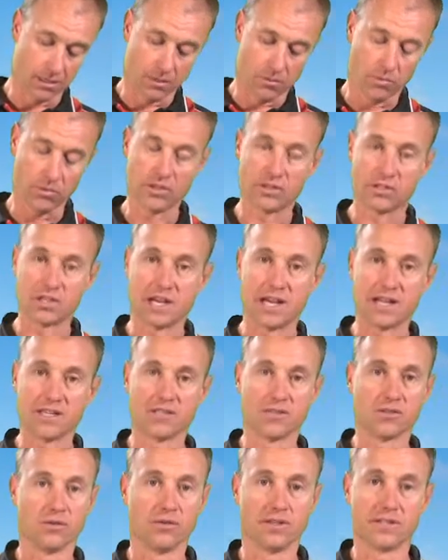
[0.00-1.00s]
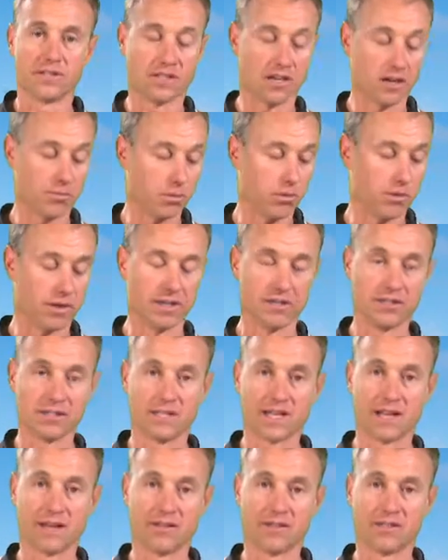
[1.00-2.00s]
With a chainsaw, there's no point in just
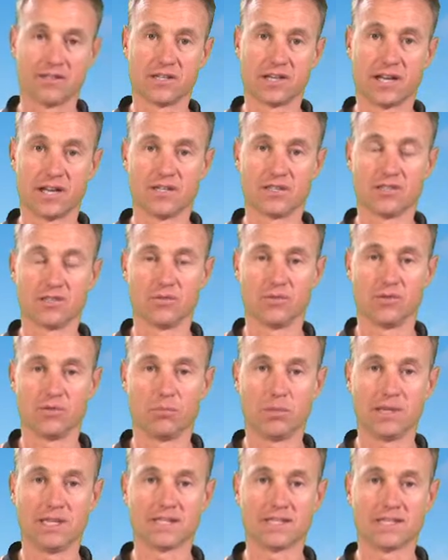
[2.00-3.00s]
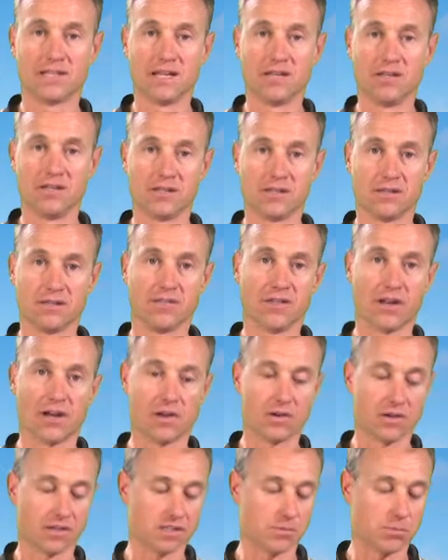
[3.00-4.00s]
getting the chainsaw with the biggest engine and the
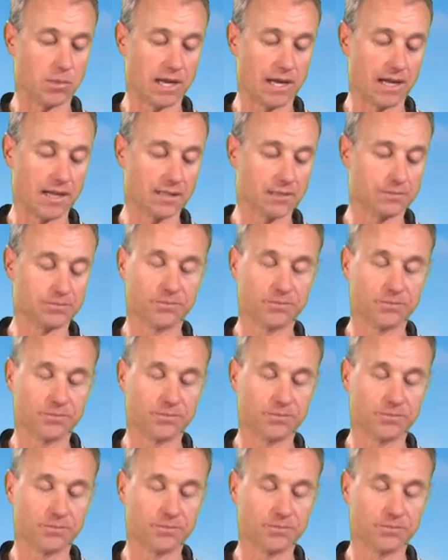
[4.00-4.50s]
longest bar,